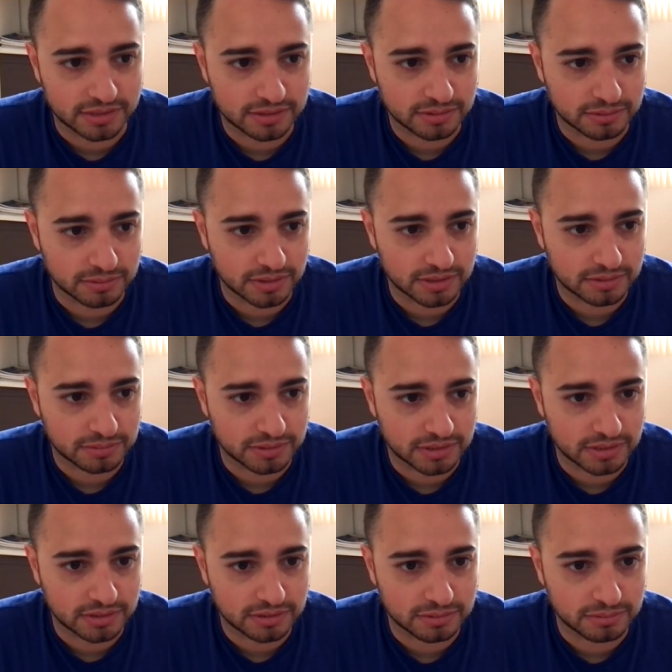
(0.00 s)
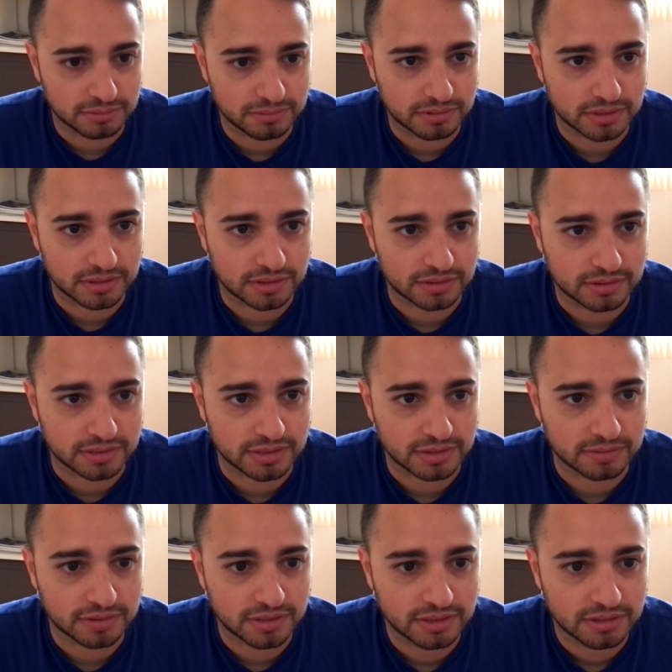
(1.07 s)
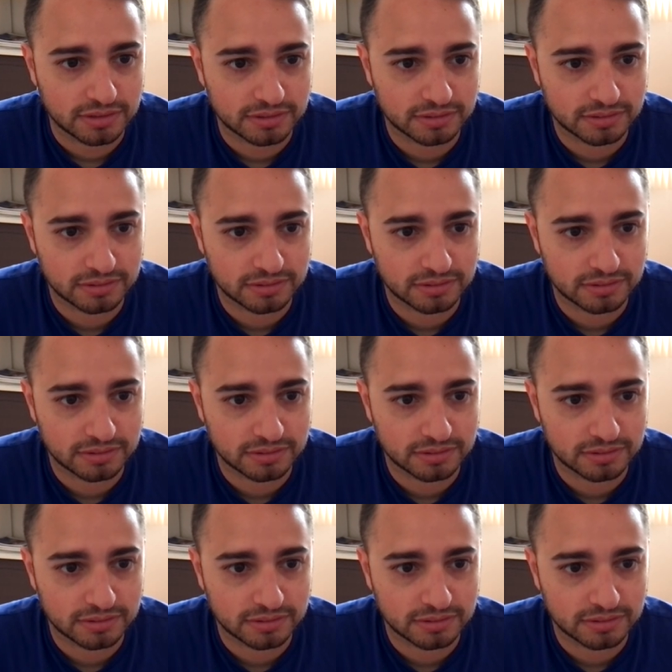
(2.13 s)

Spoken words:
So that's what these two guitars sound like.